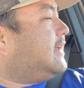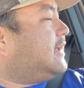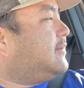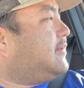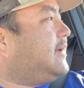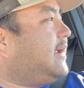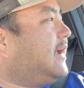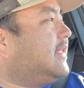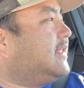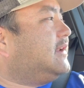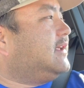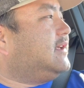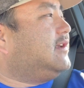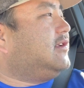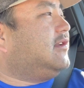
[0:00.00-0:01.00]
in reality,
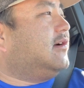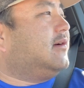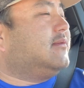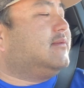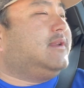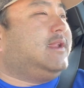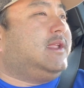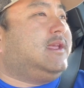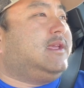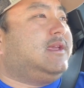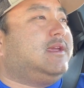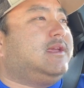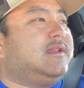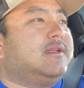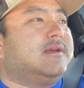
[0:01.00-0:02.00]
you don't
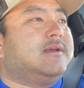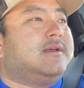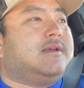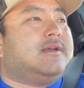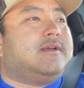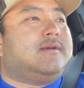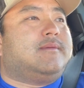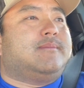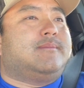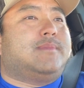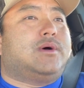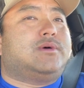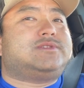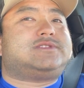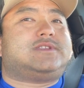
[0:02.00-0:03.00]
need
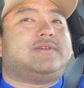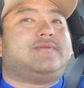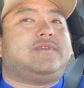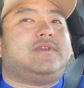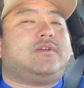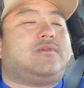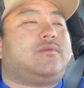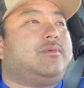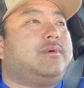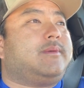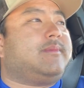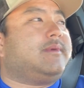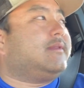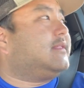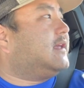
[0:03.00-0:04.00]
most of the
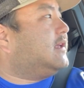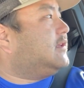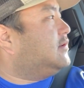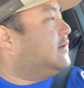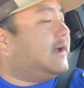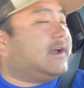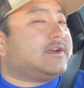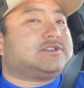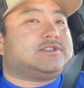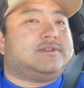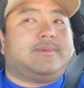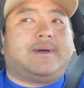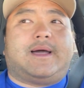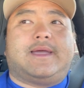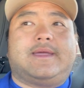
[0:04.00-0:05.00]
equipment that you actually
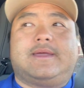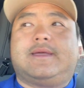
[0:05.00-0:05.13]
buy.